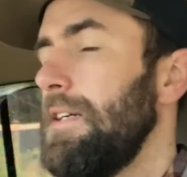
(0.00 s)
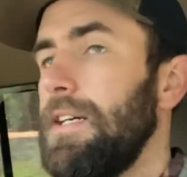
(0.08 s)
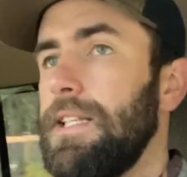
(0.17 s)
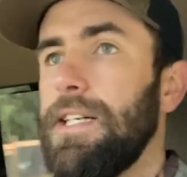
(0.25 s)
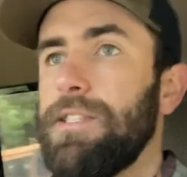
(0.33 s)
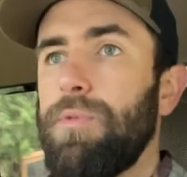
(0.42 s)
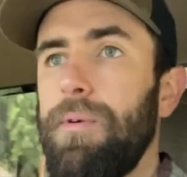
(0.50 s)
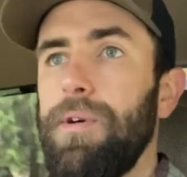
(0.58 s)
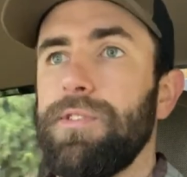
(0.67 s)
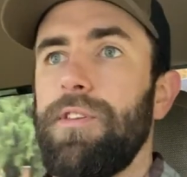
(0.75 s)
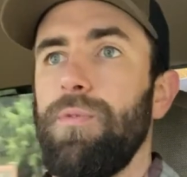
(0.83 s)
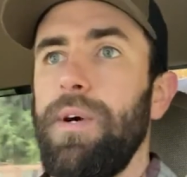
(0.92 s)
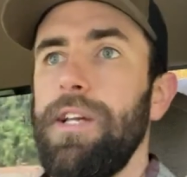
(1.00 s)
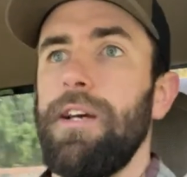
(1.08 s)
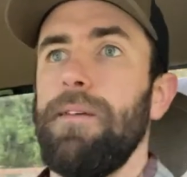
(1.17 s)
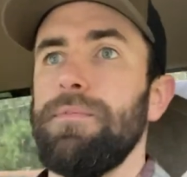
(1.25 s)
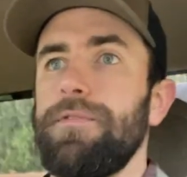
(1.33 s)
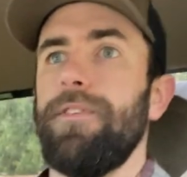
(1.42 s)
And that's where most of the weight
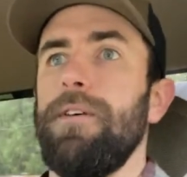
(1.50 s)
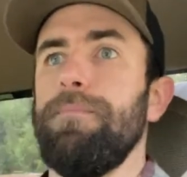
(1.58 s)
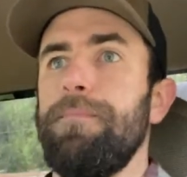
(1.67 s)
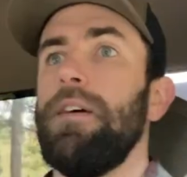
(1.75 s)
comes from.